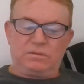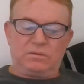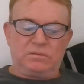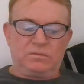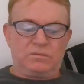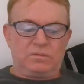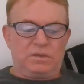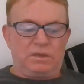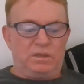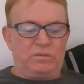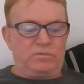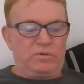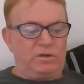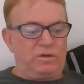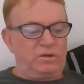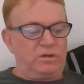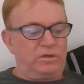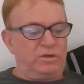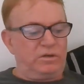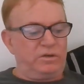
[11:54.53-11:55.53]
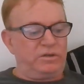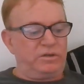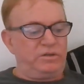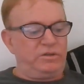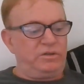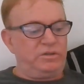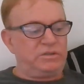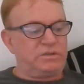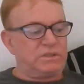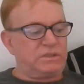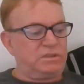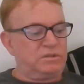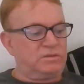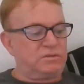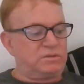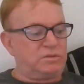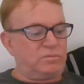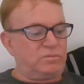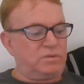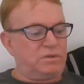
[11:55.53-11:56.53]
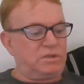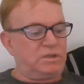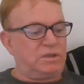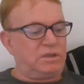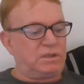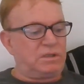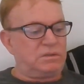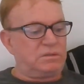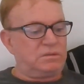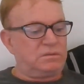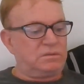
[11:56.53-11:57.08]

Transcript: We don't mind learning new skills at work.